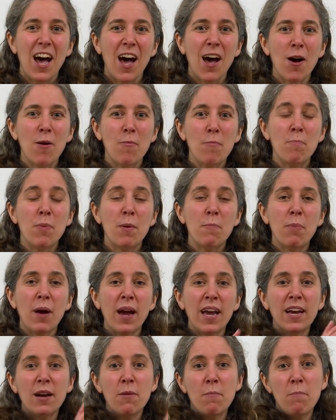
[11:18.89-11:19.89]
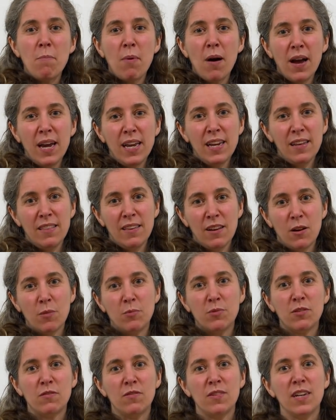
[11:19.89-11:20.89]
But by combining the
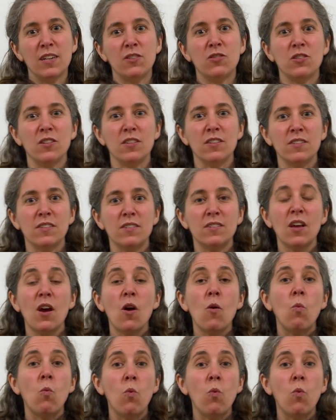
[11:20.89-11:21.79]
observations